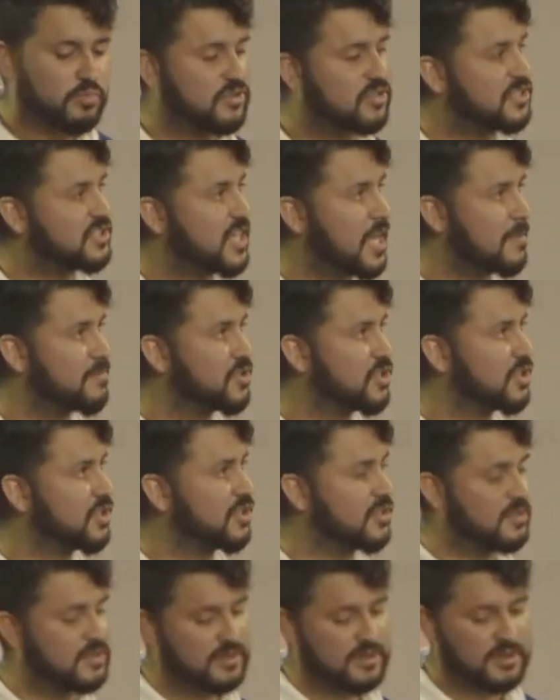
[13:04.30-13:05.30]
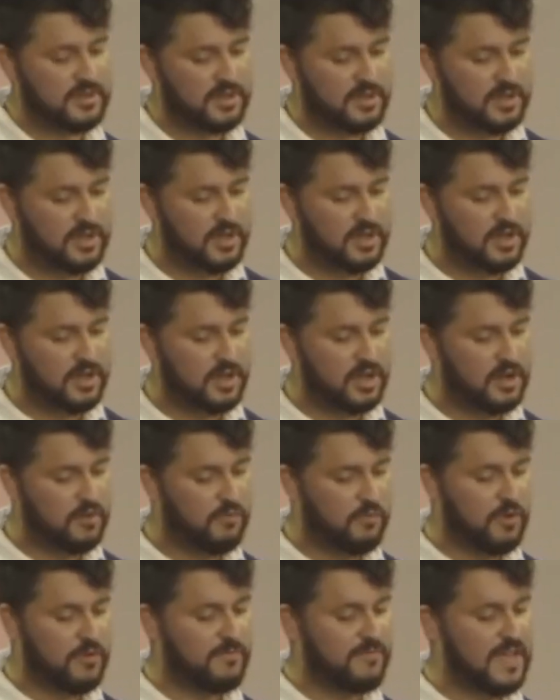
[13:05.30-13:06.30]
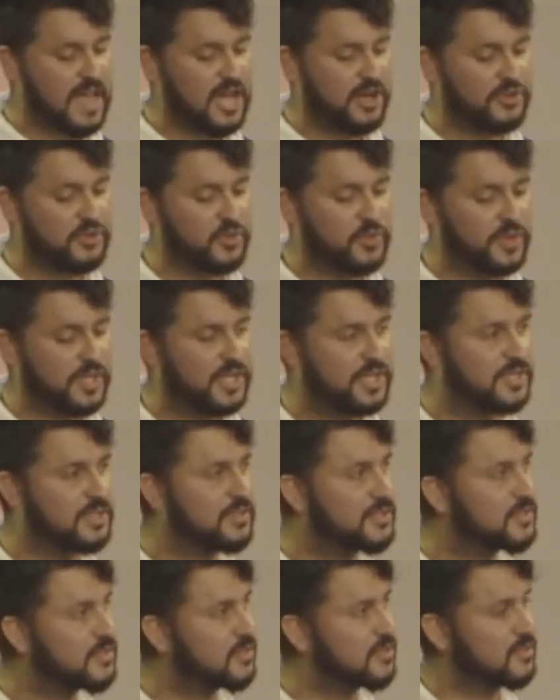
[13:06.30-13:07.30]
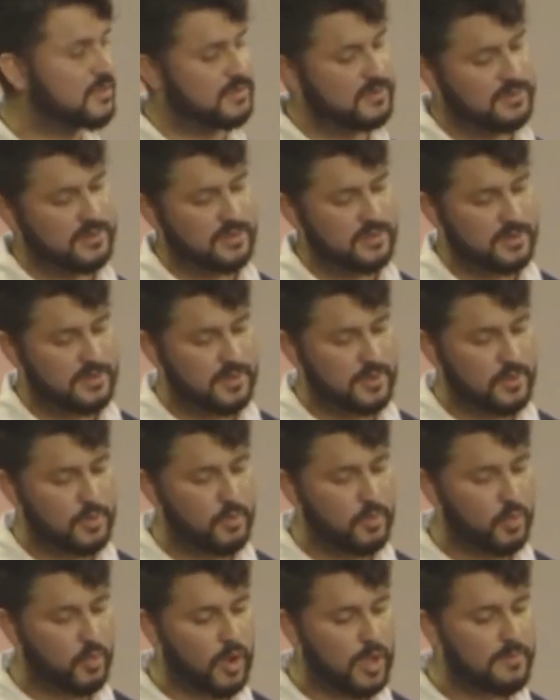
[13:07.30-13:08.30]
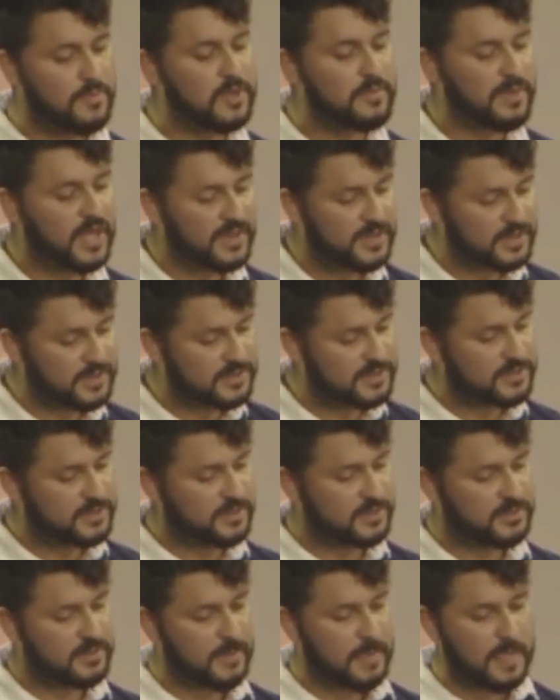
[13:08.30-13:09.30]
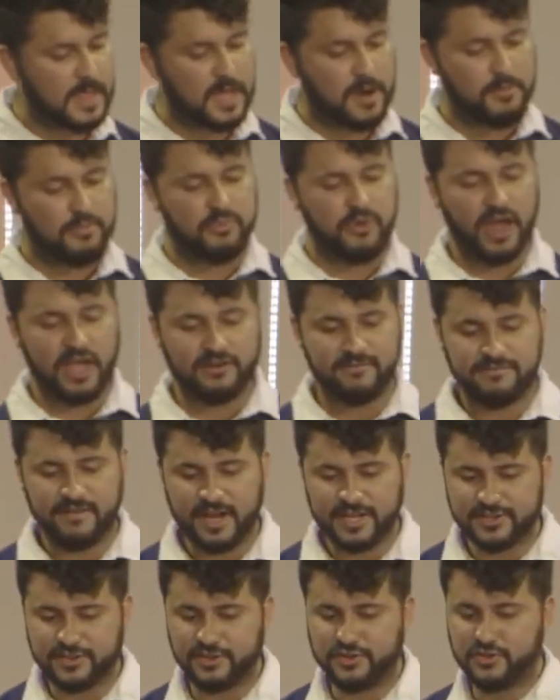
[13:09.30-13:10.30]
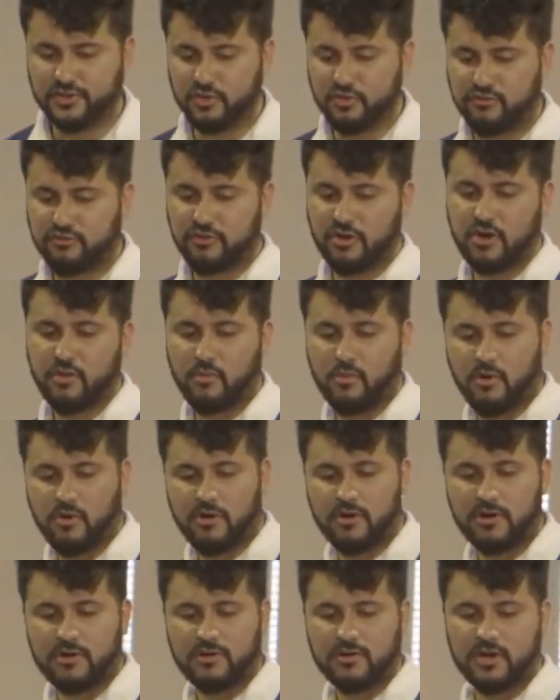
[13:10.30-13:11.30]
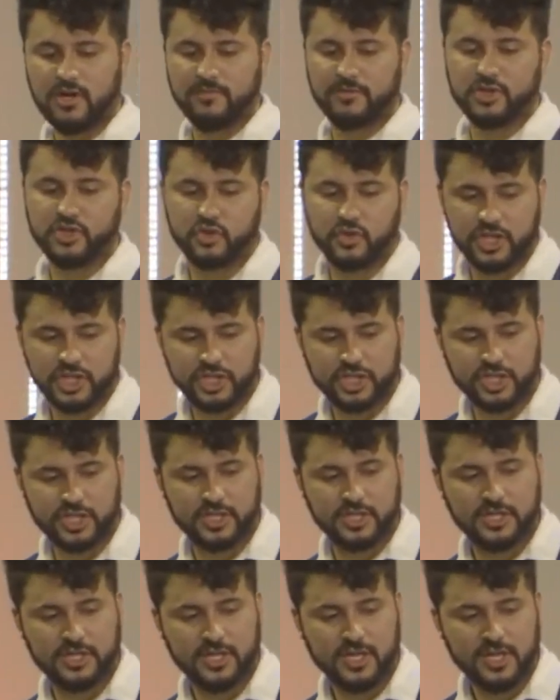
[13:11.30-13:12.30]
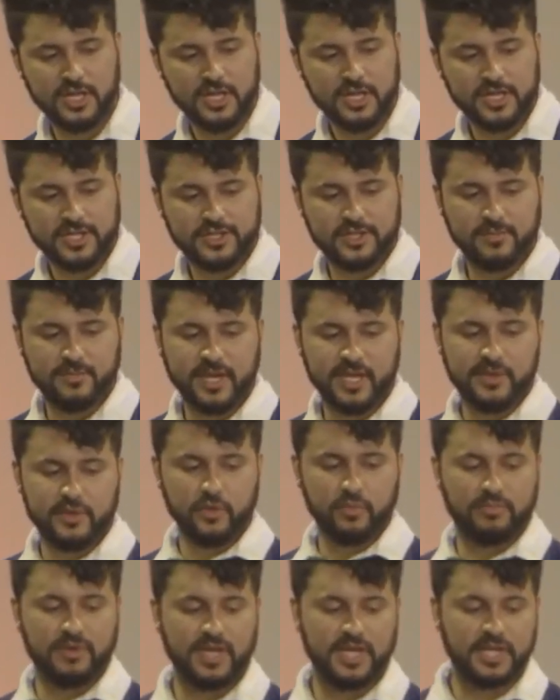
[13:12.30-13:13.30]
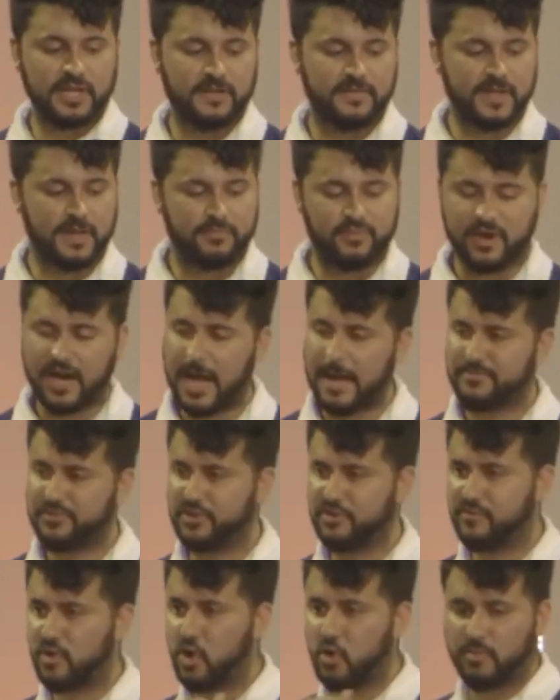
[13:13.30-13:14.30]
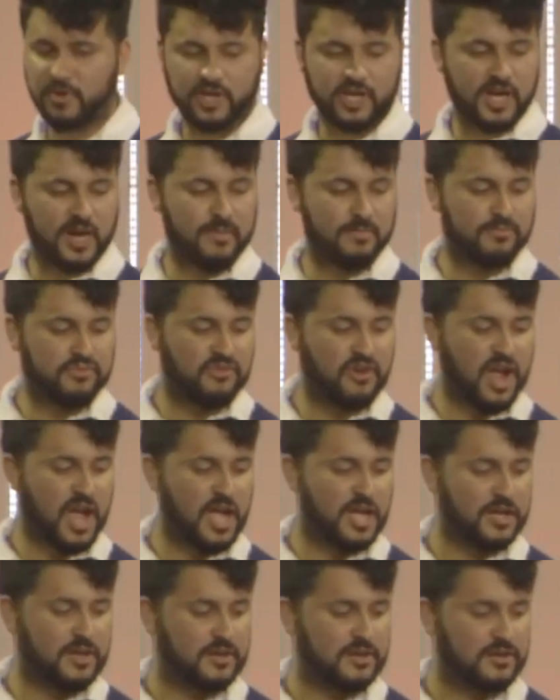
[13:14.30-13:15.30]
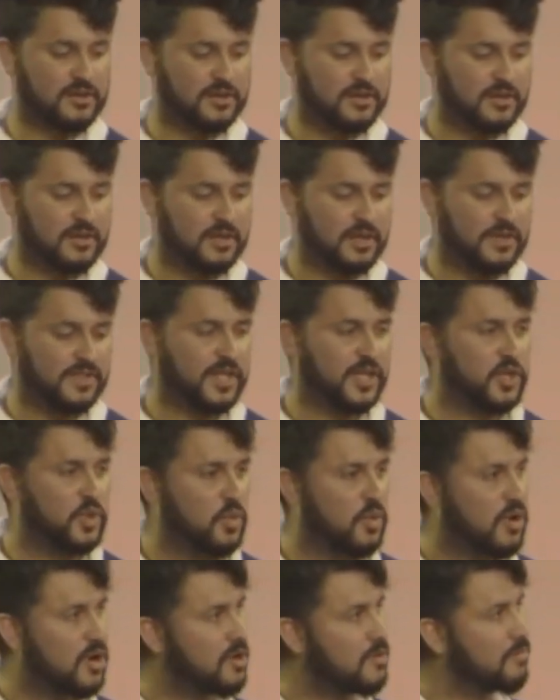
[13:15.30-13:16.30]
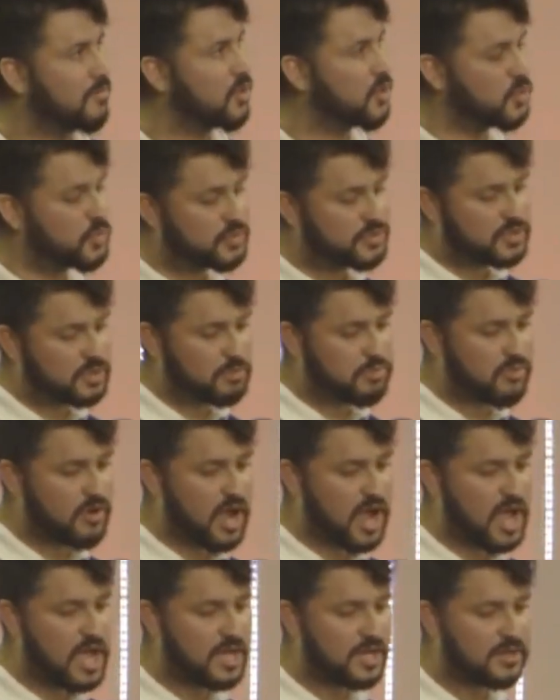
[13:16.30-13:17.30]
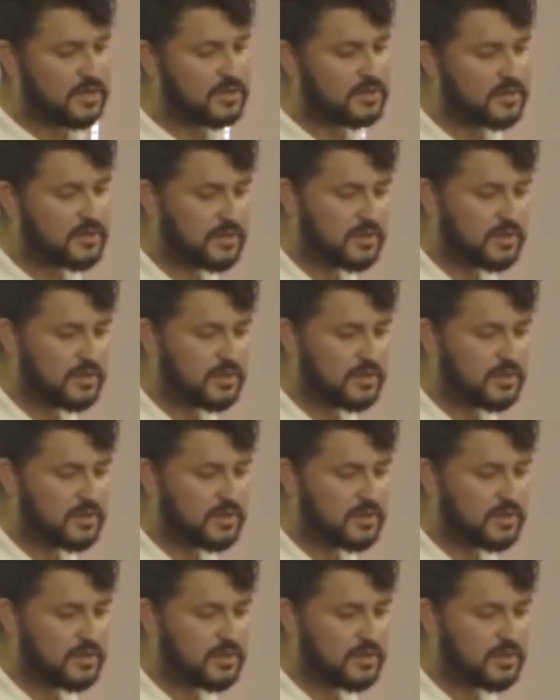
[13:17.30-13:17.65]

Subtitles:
perception of what value is. What do I mean by this? Pride fights a two-front war of attrition to make you believe that perhaps you've overcome pride, that you are immune to pride,